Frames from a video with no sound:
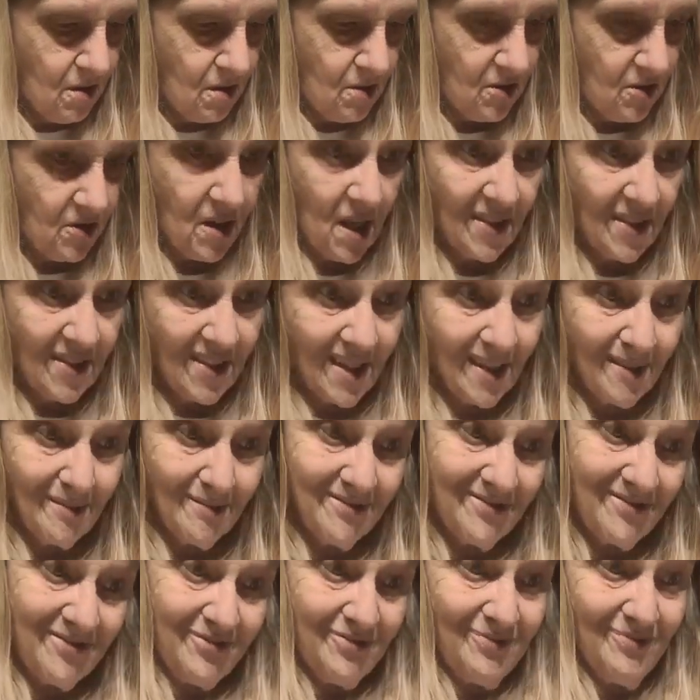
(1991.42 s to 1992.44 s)
It's not that I'm
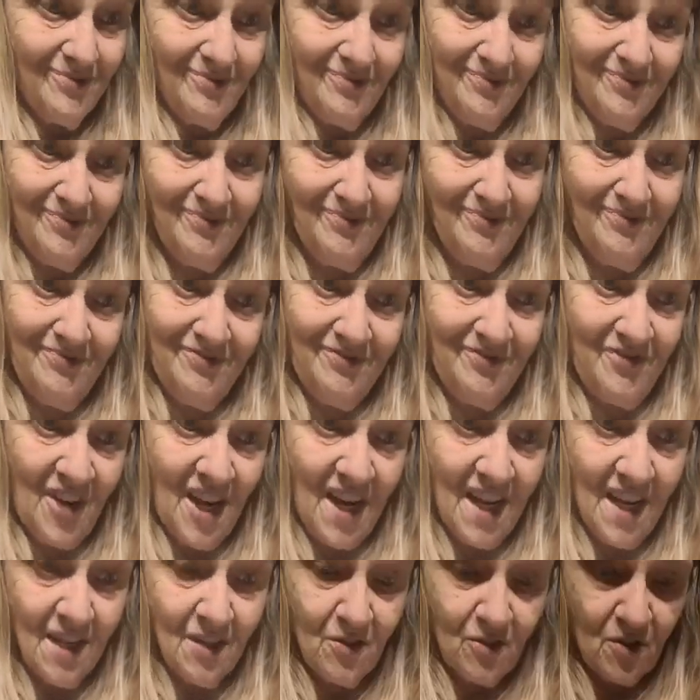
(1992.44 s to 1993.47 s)

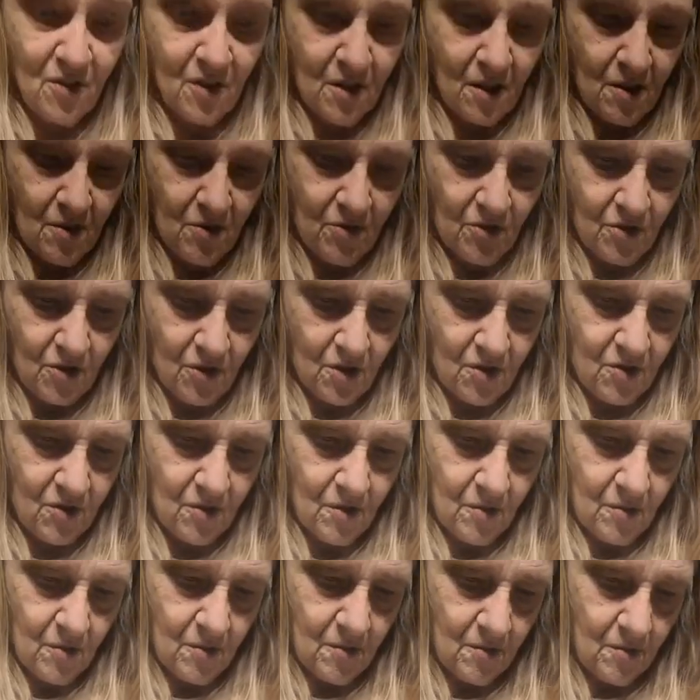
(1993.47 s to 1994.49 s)
fancy. It's just,
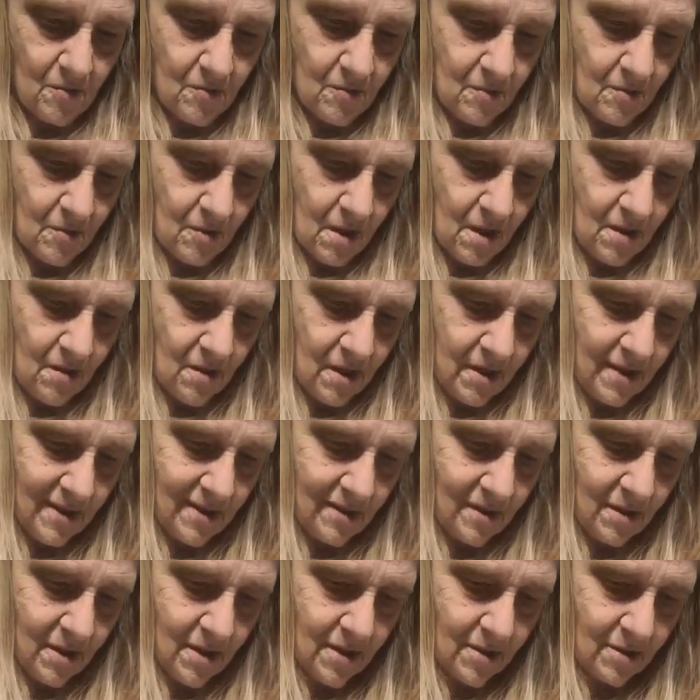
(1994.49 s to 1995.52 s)
I like
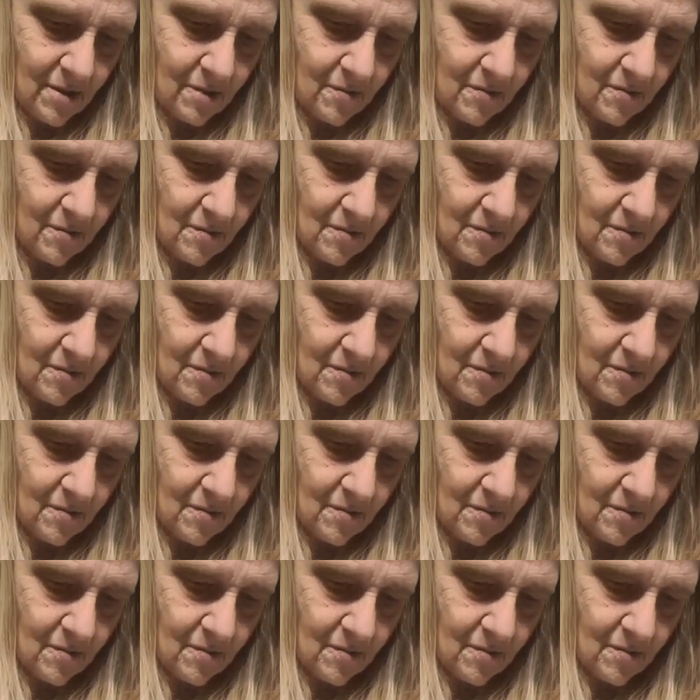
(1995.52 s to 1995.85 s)
glitter.